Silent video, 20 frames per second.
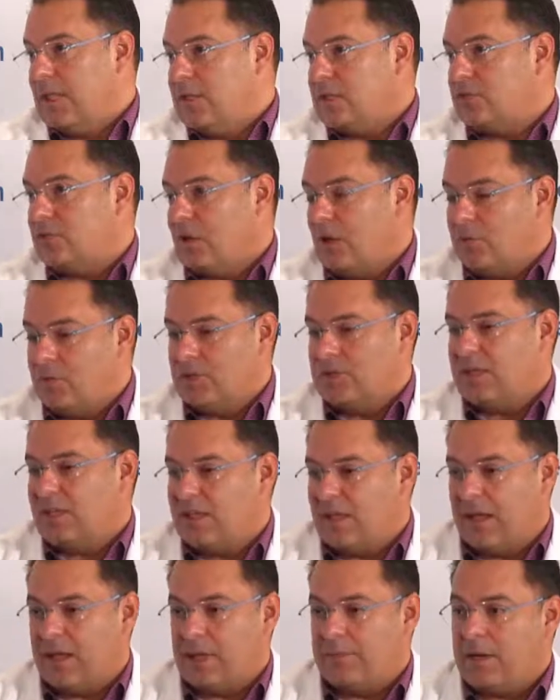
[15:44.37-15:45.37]
So I will say
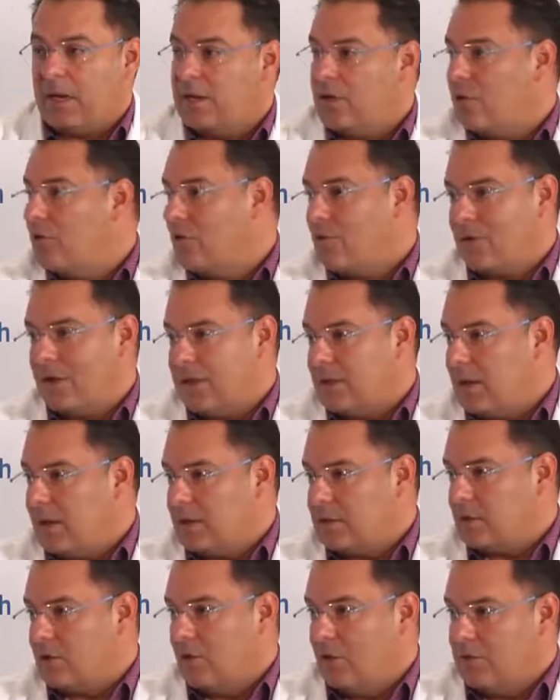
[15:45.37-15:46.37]
that anybody who already
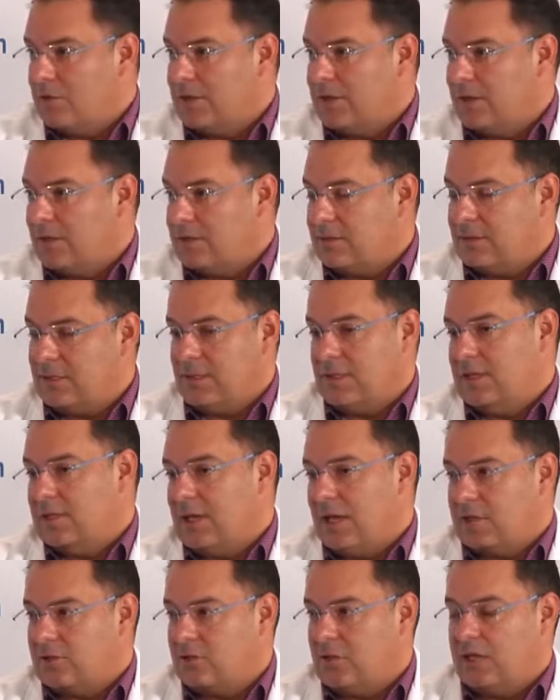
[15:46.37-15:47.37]
had
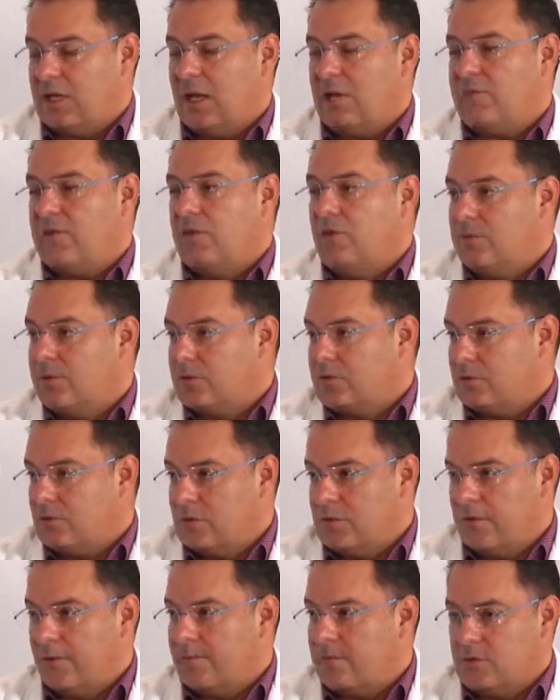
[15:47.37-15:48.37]
COVID-19 actually have an
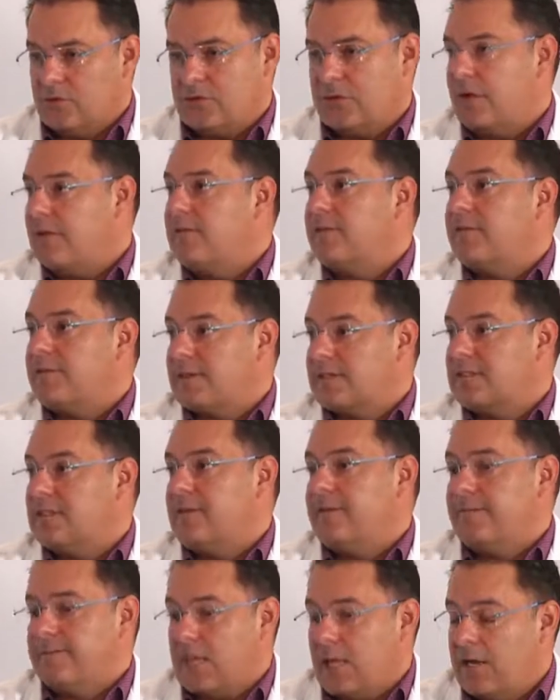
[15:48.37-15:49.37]
opportunity of just getting the
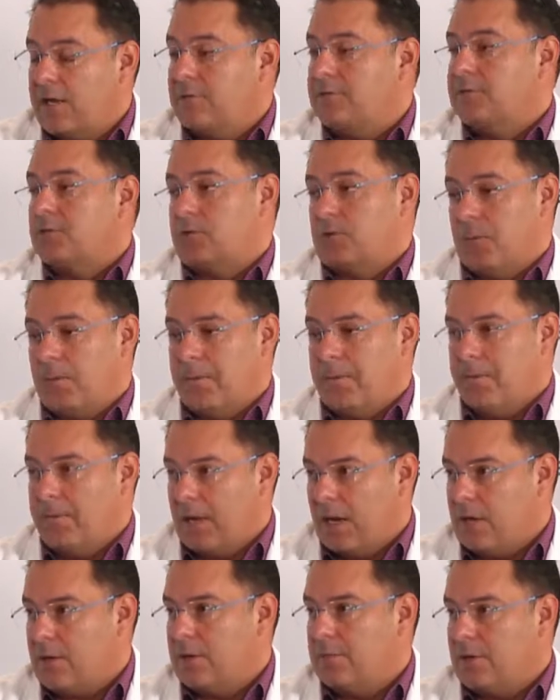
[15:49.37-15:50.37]
vaccine and getting some
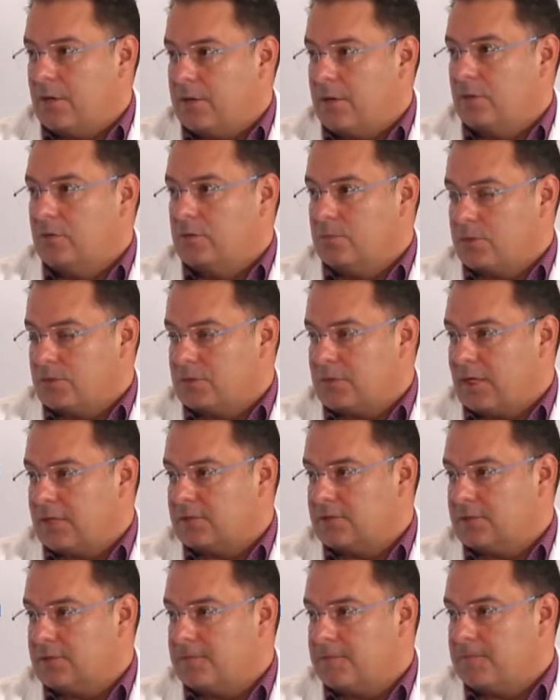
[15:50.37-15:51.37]
very, very good
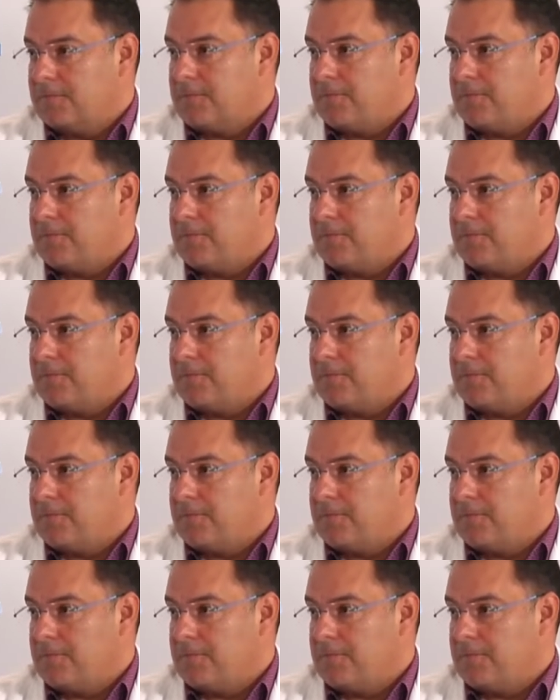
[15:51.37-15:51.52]
protection.